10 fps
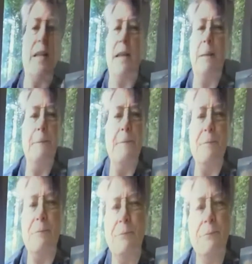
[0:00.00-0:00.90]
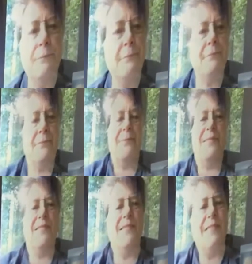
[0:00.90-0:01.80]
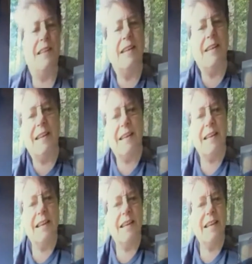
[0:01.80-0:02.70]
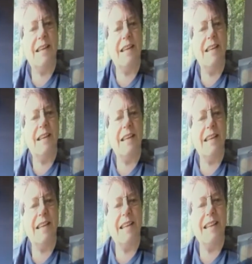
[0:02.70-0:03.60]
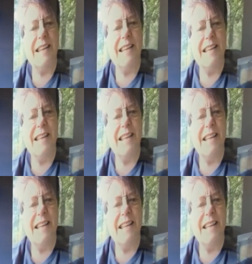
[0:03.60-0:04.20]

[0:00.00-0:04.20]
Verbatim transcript: Wow, that was so meant to be. How crazy is that?